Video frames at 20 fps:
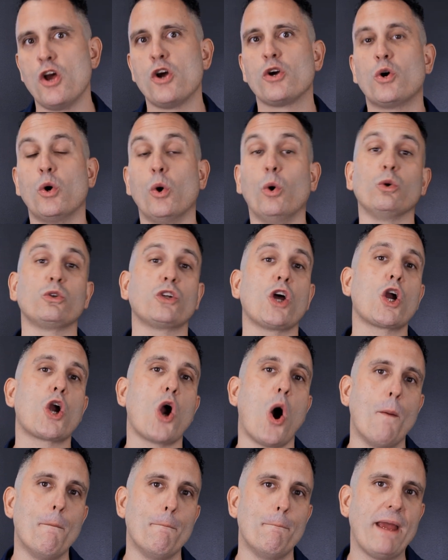called
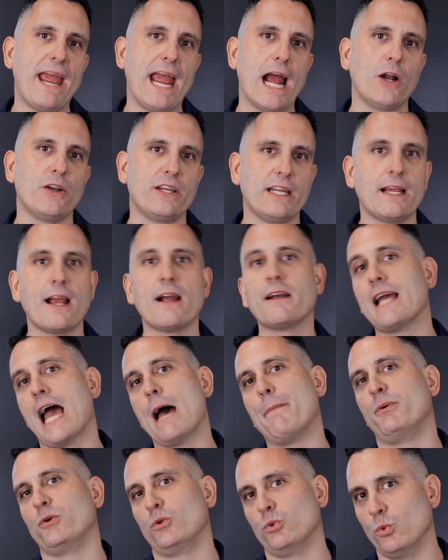compounding
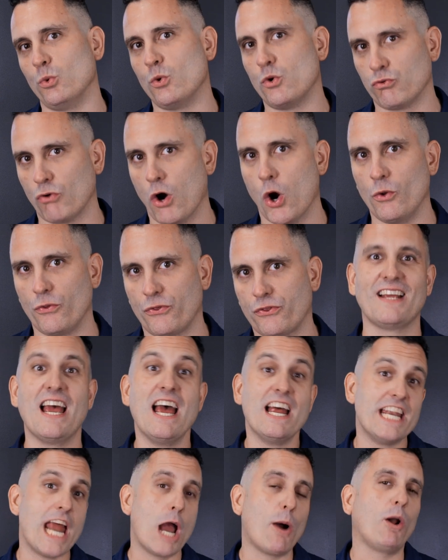capital growth.
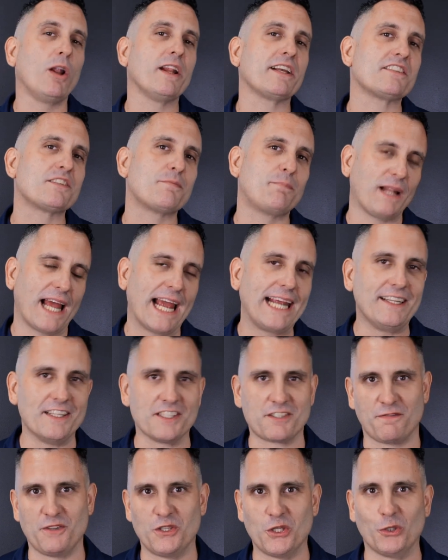Now, I'll explain
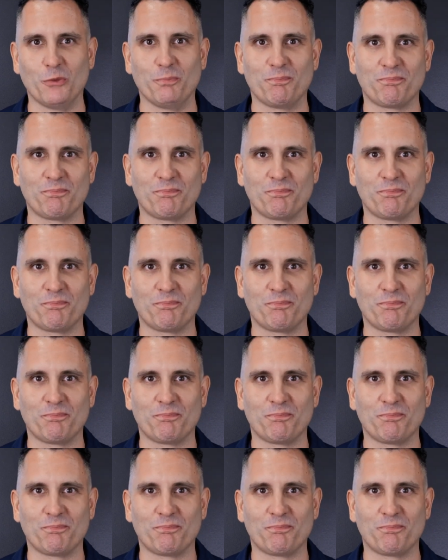this for you.